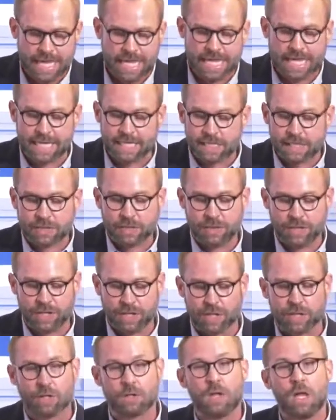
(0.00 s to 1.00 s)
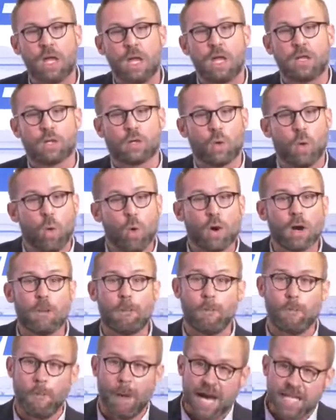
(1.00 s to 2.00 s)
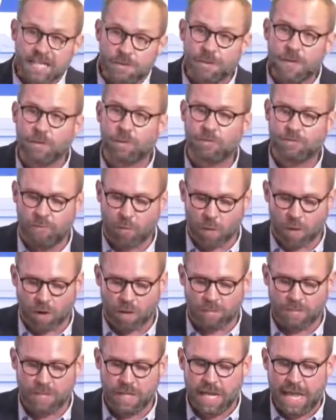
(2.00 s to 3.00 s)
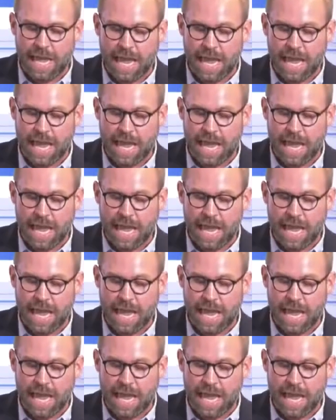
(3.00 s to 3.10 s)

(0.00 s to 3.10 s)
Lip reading: it's clear the court must be reformed,